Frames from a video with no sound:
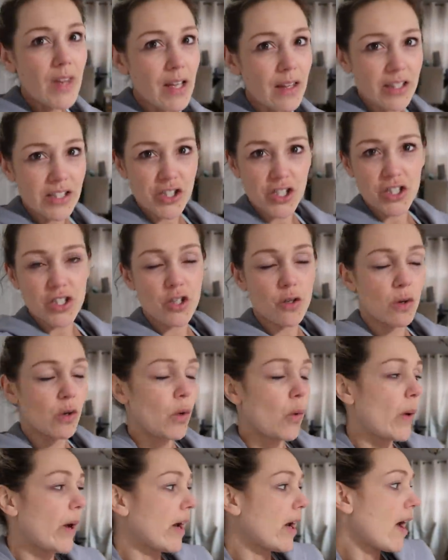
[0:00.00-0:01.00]
I like just do a
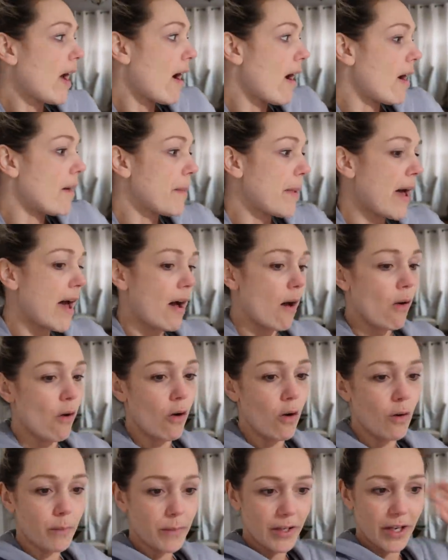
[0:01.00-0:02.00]
quick um, at
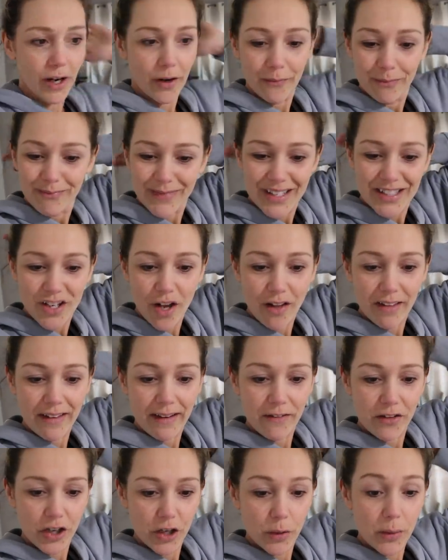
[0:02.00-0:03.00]
home, you know, that's all I
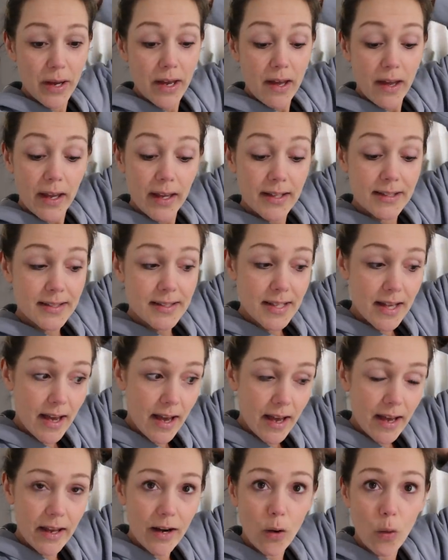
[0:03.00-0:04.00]
ever do,
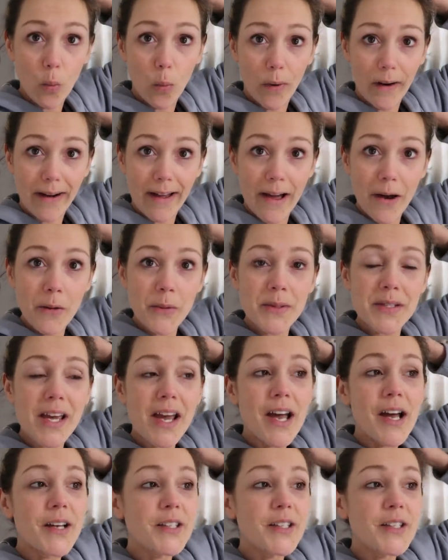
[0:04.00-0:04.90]
inside workout.